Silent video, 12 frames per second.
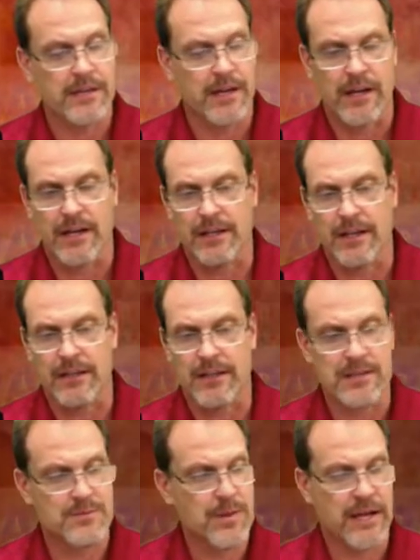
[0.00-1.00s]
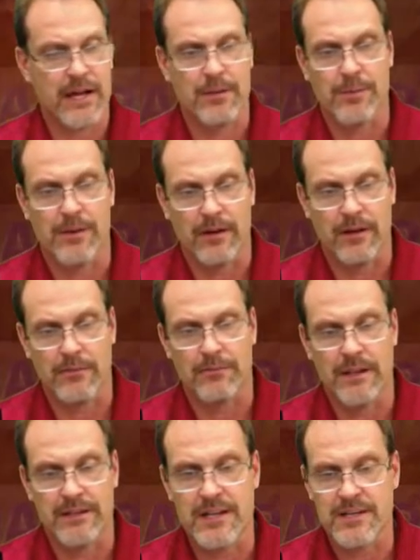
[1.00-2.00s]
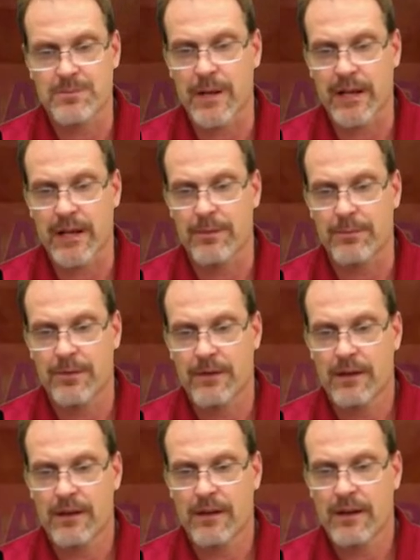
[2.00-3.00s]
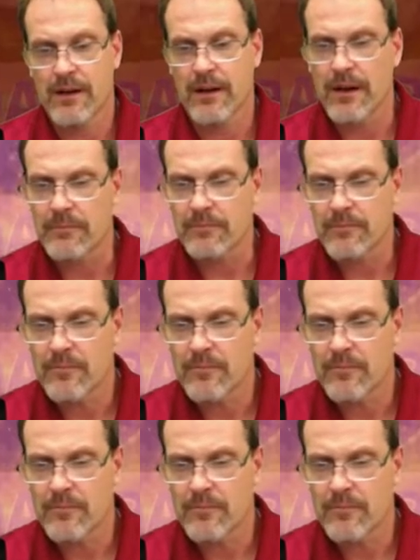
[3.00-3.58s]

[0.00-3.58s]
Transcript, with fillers: Uh, it, it, does pick up a, uh, a uh, it does pick up, um,